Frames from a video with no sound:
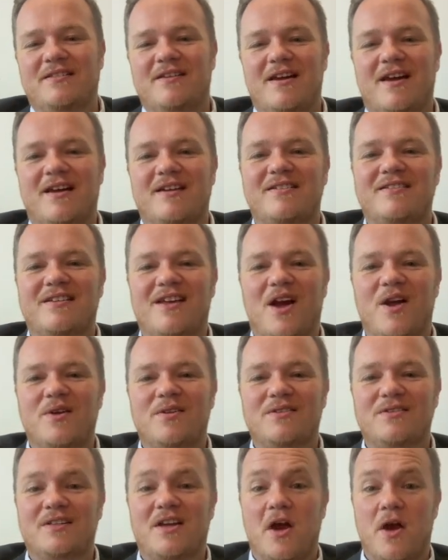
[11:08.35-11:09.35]

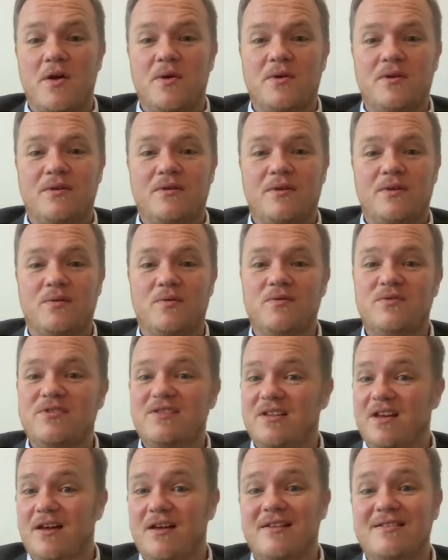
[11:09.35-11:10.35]
to go and
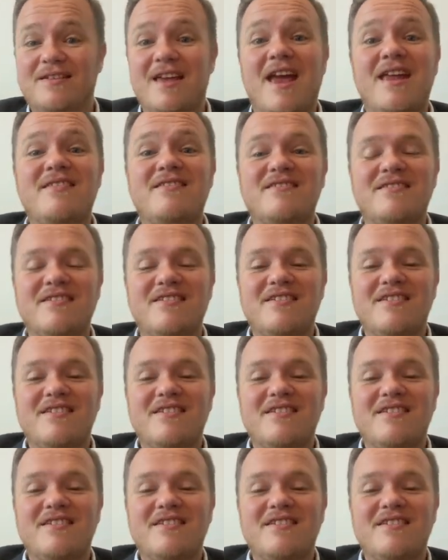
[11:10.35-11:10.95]
attend.